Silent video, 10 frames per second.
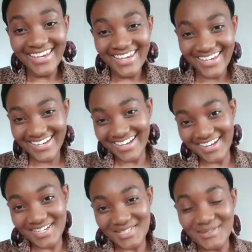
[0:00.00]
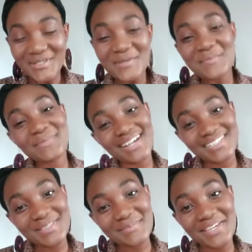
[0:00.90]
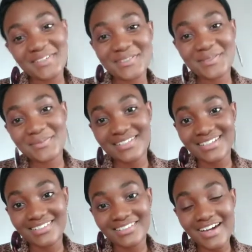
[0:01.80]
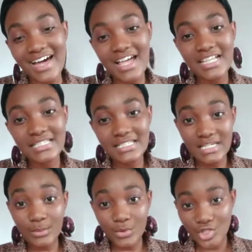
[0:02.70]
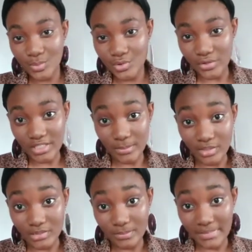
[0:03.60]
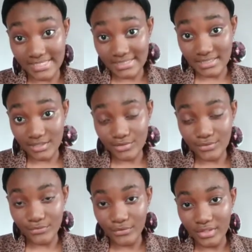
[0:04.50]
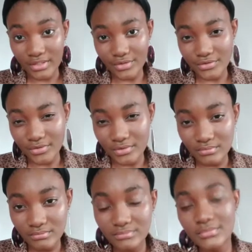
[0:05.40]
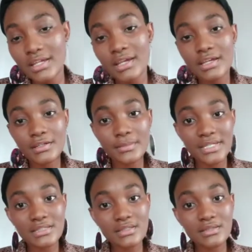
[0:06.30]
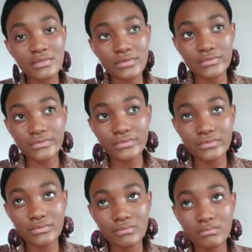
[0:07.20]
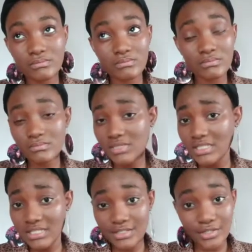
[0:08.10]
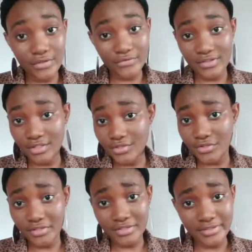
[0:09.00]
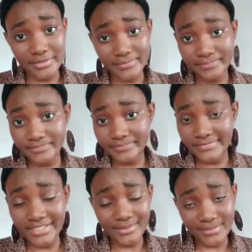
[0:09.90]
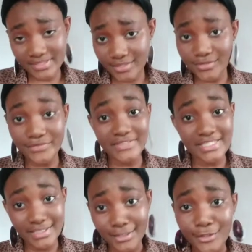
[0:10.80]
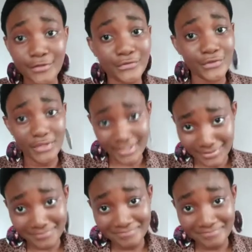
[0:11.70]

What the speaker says: Hey guys, welcome back to my YouTube channel. Today I'm going to be talking about the basics of going natural. The basics of taking care of your natural hair are the basics of taking care of your hair.